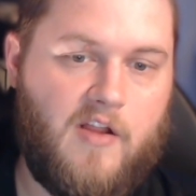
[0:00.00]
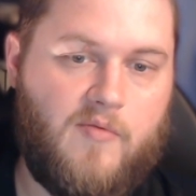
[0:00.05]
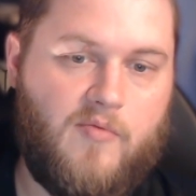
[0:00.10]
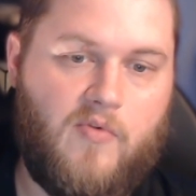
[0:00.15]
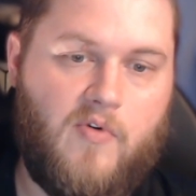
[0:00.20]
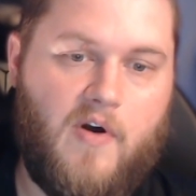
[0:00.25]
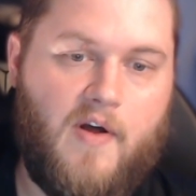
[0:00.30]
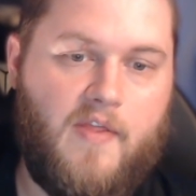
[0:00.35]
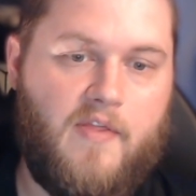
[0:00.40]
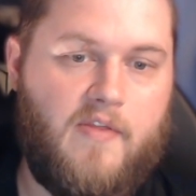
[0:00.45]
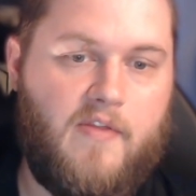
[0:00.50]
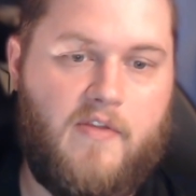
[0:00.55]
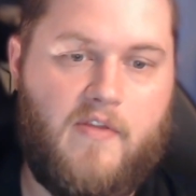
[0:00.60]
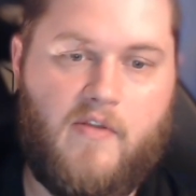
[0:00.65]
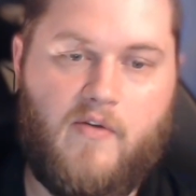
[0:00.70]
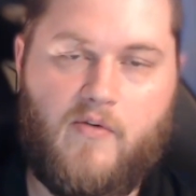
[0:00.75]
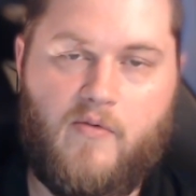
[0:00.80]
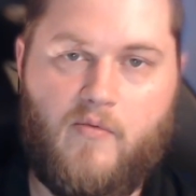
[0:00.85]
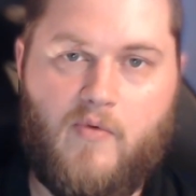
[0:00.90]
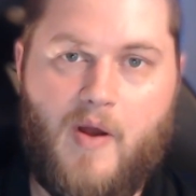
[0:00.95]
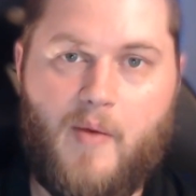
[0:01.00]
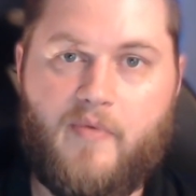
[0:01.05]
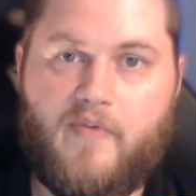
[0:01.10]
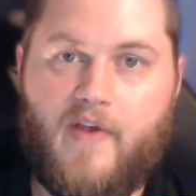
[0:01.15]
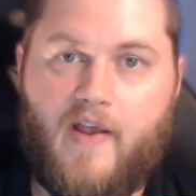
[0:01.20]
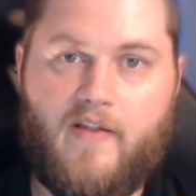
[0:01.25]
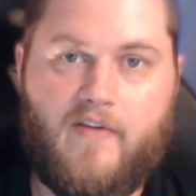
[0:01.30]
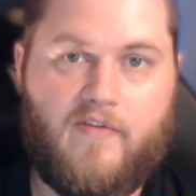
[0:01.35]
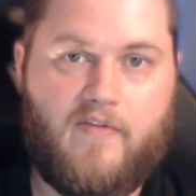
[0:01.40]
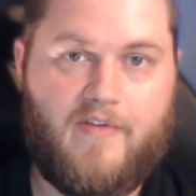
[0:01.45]
on
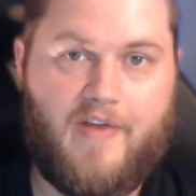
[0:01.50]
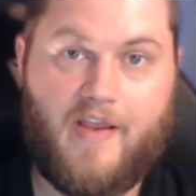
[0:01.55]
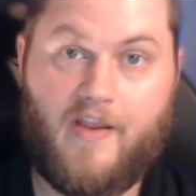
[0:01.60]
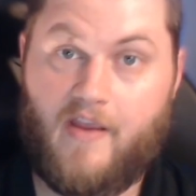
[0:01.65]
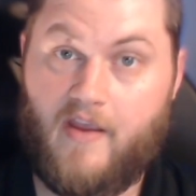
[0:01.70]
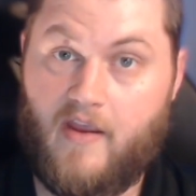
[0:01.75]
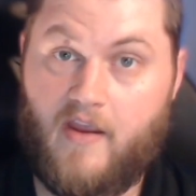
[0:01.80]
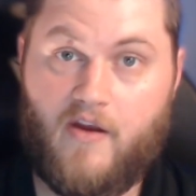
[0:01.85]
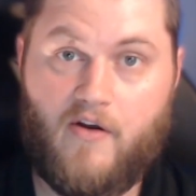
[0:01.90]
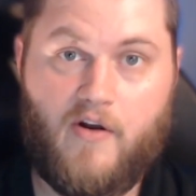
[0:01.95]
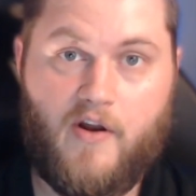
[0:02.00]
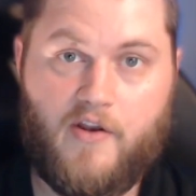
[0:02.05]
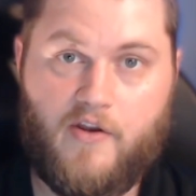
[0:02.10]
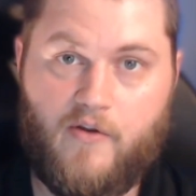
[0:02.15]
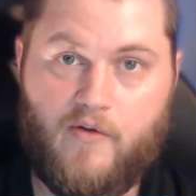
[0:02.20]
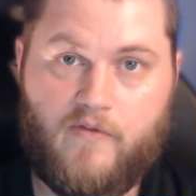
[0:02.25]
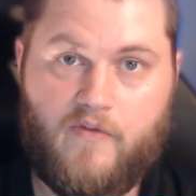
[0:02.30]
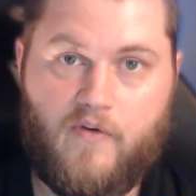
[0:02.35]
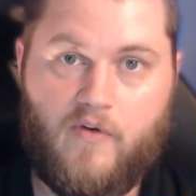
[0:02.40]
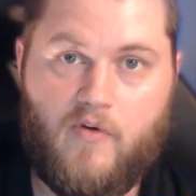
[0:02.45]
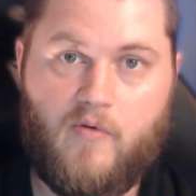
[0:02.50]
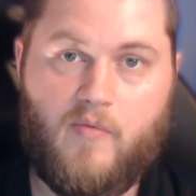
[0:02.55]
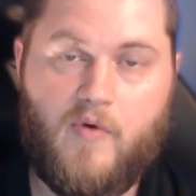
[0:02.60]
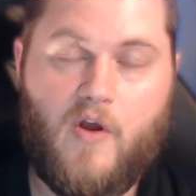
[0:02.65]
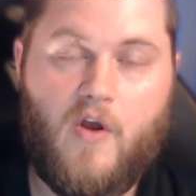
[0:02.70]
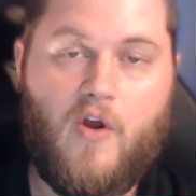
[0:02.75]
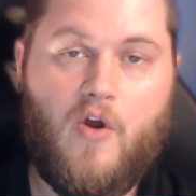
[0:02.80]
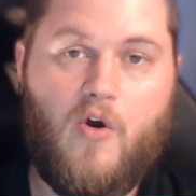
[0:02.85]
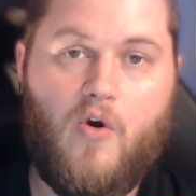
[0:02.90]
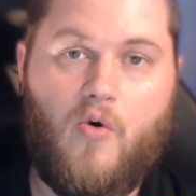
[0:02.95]
websites like here on YouTube
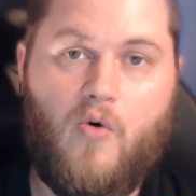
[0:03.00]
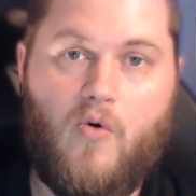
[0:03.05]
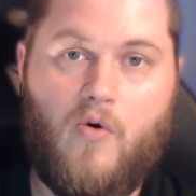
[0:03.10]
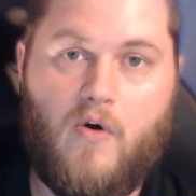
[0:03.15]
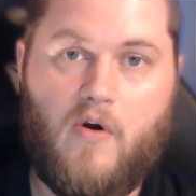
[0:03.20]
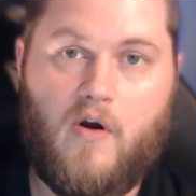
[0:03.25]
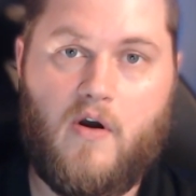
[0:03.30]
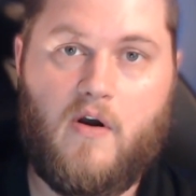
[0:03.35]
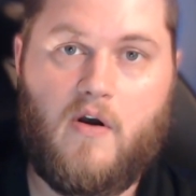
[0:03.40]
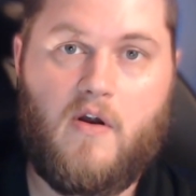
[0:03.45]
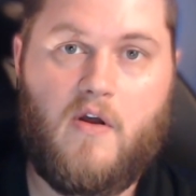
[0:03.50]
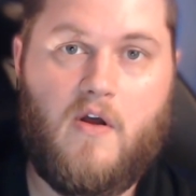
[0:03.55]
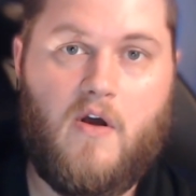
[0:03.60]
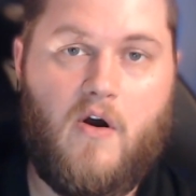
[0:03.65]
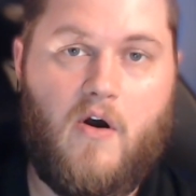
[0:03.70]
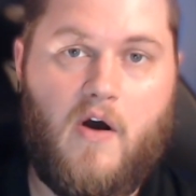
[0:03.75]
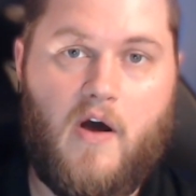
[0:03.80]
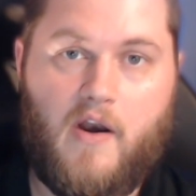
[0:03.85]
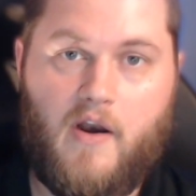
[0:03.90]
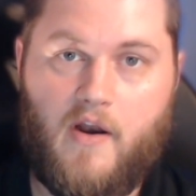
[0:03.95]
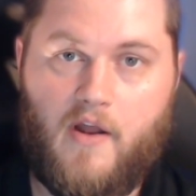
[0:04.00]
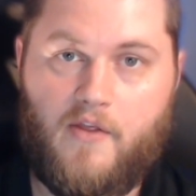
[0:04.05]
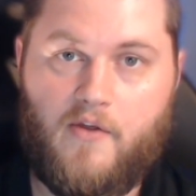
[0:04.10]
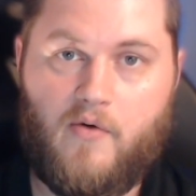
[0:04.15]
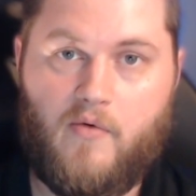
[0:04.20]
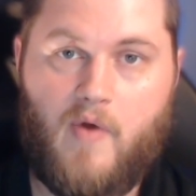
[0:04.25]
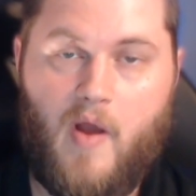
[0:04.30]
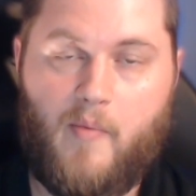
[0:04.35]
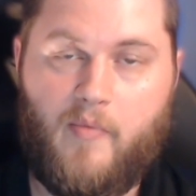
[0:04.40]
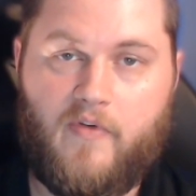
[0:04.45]
or on another
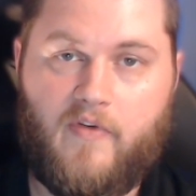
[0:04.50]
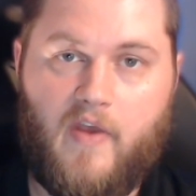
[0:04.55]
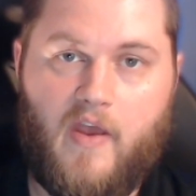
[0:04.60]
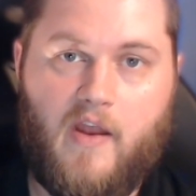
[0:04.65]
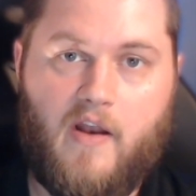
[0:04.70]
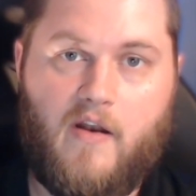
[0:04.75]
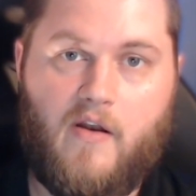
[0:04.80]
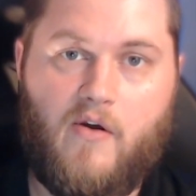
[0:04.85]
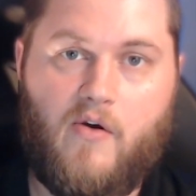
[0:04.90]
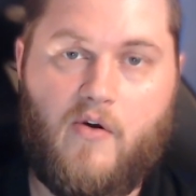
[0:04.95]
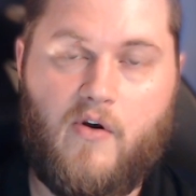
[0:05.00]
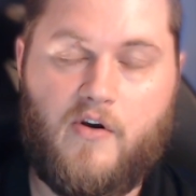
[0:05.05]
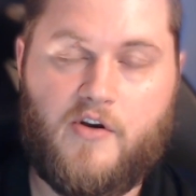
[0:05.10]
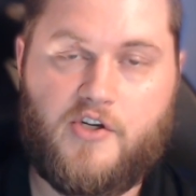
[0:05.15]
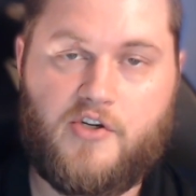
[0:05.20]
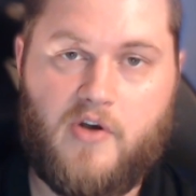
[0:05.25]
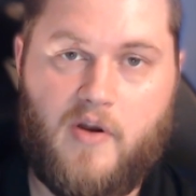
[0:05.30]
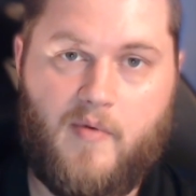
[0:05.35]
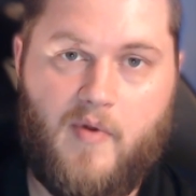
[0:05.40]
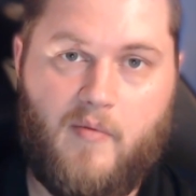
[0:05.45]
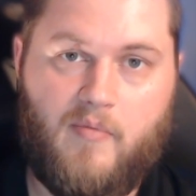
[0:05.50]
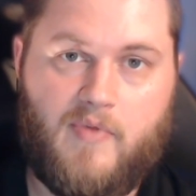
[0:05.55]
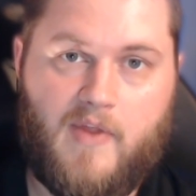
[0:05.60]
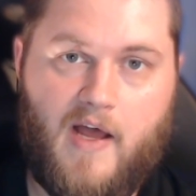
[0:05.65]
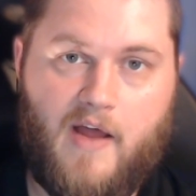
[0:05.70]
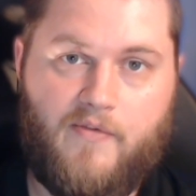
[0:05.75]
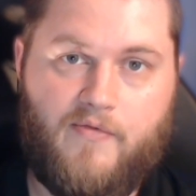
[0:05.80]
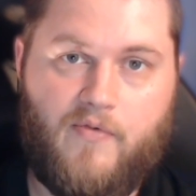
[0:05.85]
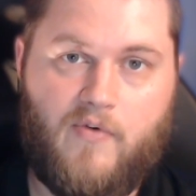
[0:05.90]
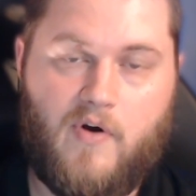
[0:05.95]
website or streaming
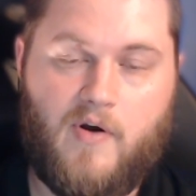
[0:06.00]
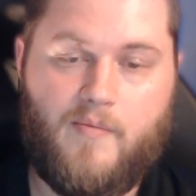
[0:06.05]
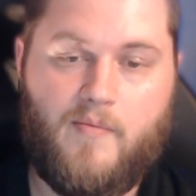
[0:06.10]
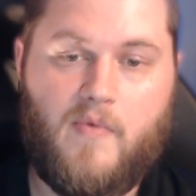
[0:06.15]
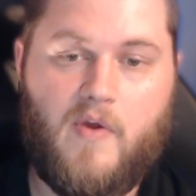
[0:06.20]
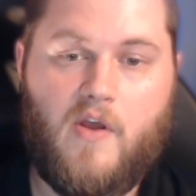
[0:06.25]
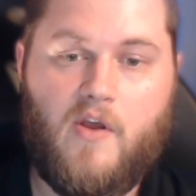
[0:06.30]
platform.